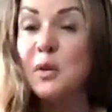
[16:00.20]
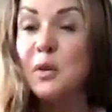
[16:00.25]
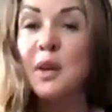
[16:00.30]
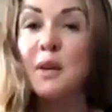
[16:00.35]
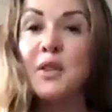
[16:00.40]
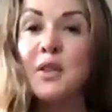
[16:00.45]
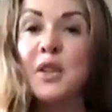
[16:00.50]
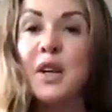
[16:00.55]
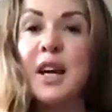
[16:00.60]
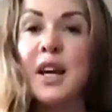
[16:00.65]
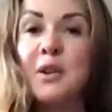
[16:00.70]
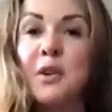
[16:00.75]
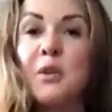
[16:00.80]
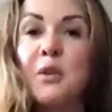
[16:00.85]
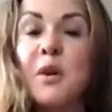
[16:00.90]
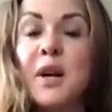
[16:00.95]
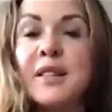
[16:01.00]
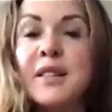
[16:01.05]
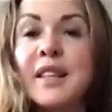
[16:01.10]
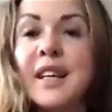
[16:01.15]
I've shared
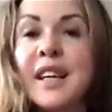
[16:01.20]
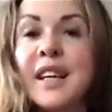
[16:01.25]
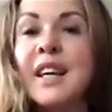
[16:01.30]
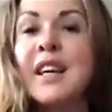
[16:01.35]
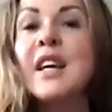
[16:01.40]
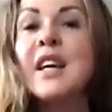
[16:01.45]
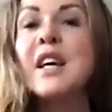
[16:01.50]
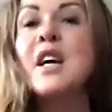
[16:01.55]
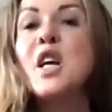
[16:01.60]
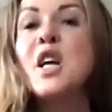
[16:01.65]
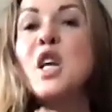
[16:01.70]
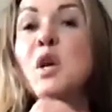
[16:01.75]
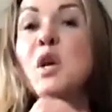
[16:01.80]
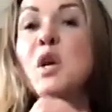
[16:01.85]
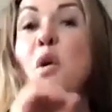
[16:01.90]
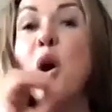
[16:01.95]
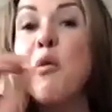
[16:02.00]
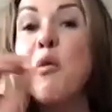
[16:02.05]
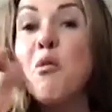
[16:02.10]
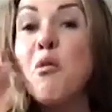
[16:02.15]
already, you are